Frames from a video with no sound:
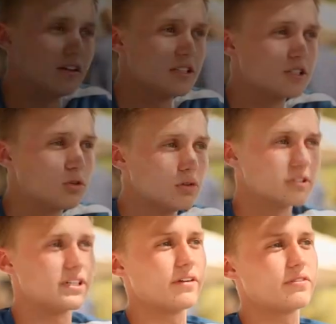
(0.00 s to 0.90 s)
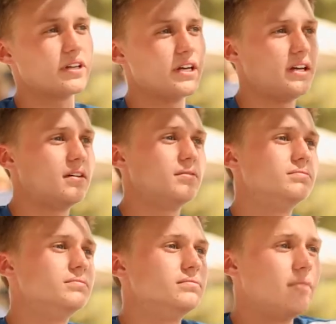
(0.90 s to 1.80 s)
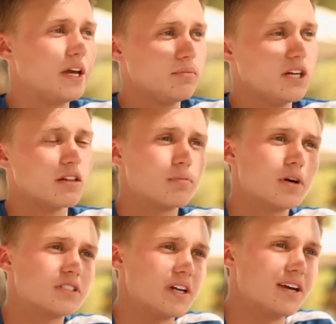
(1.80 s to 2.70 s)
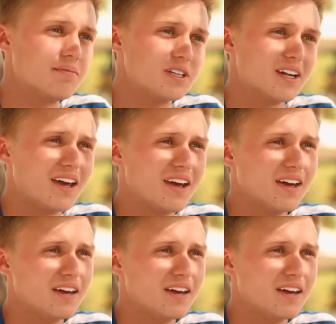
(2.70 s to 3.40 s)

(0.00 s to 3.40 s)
This school has definitely made me into the person I am today,